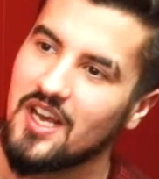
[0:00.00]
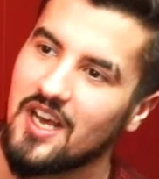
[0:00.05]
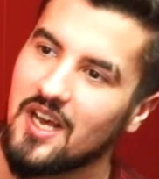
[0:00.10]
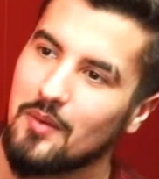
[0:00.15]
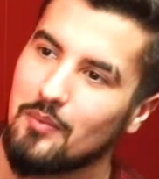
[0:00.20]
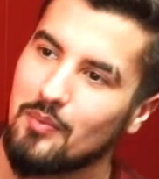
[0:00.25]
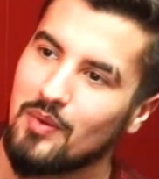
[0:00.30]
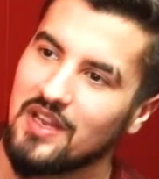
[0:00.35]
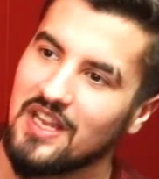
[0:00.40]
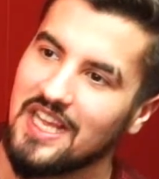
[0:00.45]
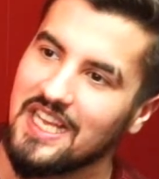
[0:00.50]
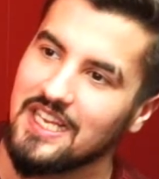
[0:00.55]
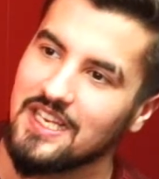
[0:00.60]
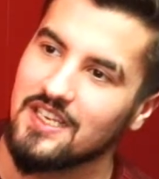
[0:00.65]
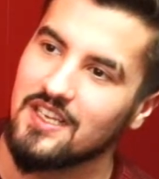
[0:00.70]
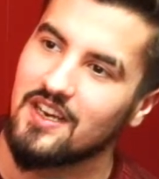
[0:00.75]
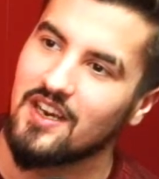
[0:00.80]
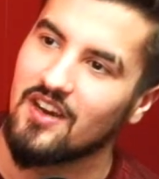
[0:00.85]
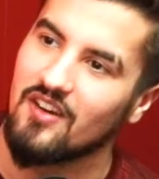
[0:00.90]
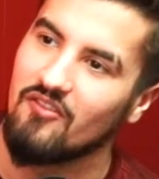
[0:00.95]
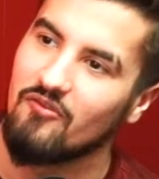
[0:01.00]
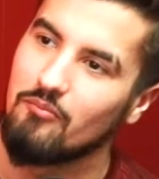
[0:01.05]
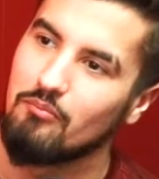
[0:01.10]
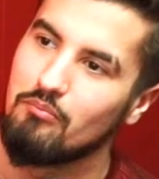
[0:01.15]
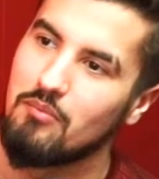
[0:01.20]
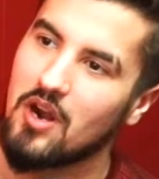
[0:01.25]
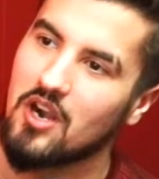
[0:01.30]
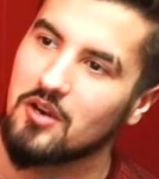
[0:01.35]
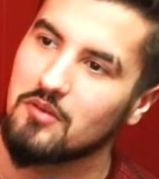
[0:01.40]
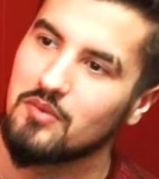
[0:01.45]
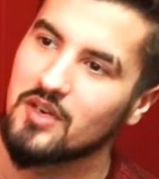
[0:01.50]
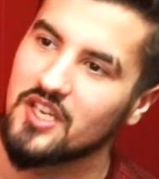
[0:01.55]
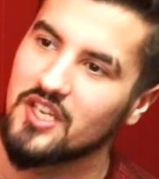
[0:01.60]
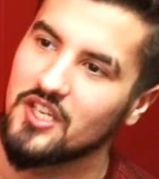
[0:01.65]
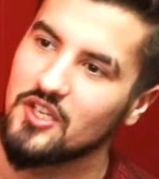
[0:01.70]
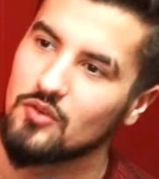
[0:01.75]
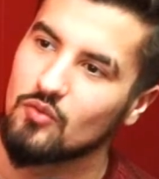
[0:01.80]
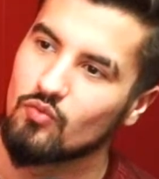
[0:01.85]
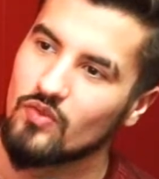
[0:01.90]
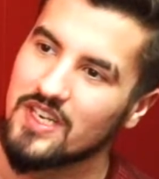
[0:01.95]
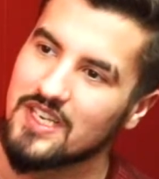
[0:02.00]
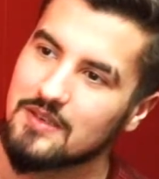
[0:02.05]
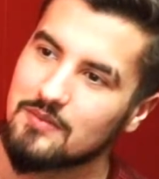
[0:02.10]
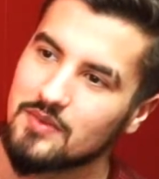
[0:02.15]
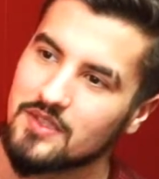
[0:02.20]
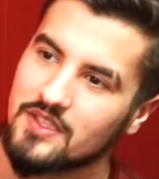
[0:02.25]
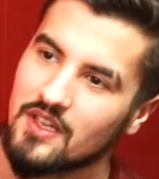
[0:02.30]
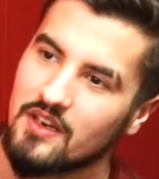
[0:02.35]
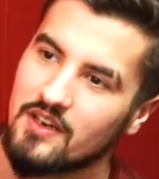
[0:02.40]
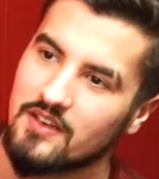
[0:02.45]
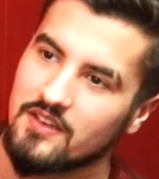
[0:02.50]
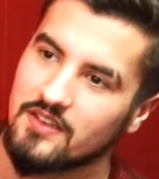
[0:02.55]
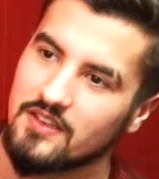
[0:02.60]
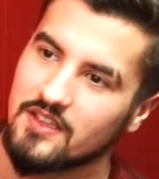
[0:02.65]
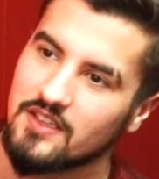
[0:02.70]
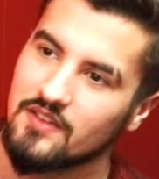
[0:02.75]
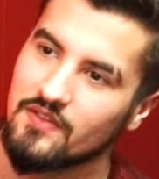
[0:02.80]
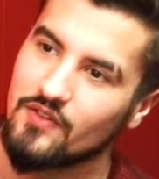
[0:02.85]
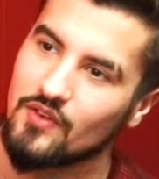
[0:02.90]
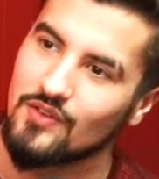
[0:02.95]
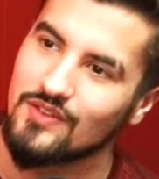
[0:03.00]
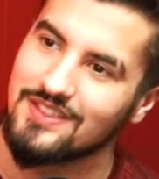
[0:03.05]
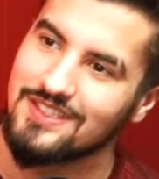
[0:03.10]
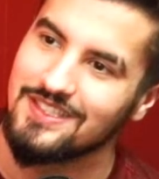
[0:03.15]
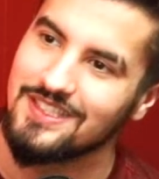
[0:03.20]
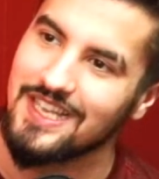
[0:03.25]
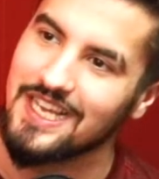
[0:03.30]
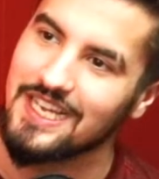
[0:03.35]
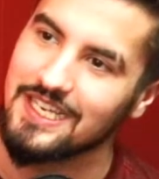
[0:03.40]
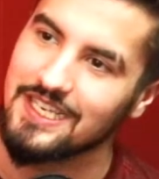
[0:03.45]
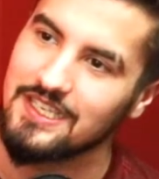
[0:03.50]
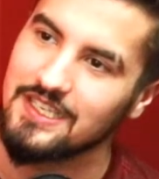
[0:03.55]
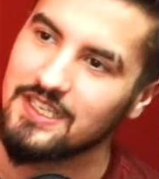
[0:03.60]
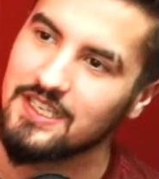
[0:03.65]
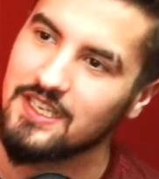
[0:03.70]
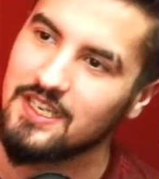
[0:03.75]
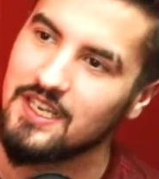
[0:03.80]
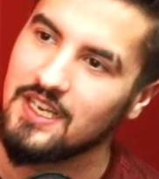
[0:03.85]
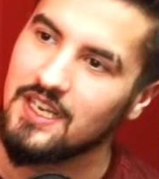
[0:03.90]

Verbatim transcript: uh, plate of barbecue ribs on the first date.